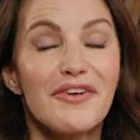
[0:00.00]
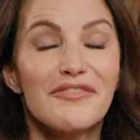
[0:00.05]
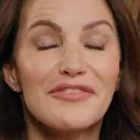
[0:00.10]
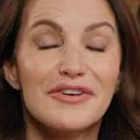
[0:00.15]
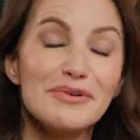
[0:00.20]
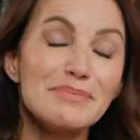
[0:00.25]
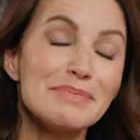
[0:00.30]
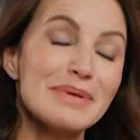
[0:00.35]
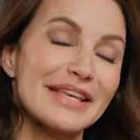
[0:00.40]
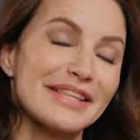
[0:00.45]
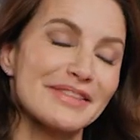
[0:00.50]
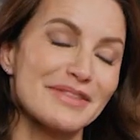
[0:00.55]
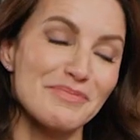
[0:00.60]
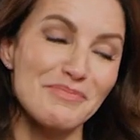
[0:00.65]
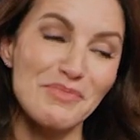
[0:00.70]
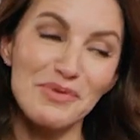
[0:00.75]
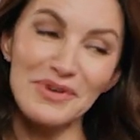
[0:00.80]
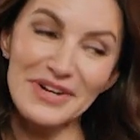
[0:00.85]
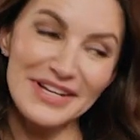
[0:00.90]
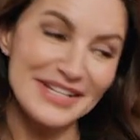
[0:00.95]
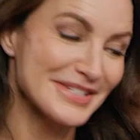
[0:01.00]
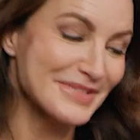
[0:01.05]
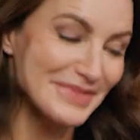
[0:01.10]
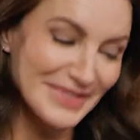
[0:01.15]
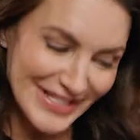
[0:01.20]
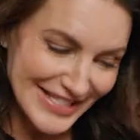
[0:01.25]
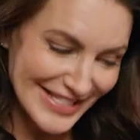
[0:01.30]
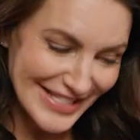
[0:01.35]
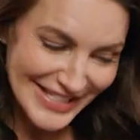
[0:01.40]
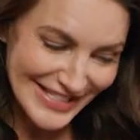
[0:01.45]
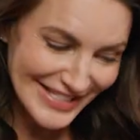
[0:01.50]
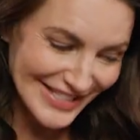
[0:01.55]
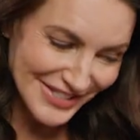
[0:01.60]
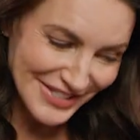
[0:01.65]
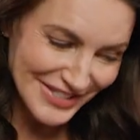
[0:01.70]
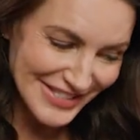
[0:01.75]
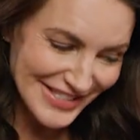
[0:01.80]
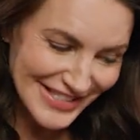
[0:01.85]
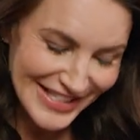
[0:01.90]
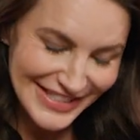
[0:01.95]
Filming the more intimate scenes
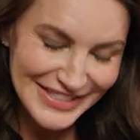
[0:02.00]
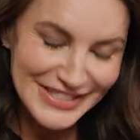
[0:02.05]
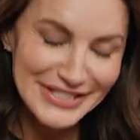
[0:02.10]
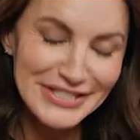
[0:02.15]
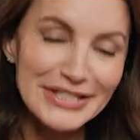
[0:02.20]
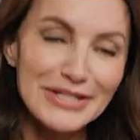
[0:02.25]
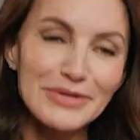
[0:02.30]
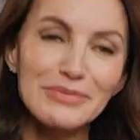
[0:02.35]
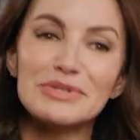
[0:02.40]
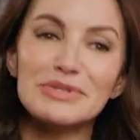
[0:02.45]
on Sex and the City